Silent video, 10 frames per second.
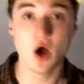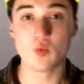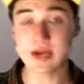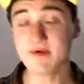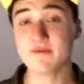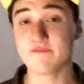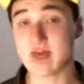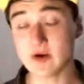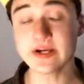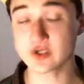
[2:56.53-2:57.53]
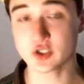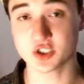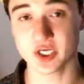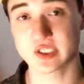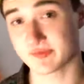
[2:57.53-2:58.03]
We have a very good
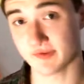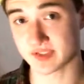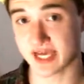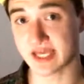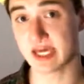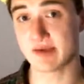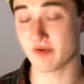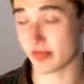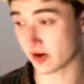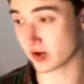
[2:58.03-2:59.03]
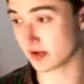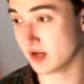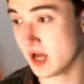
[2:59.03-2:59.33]
chance of overtaking him for 3rd.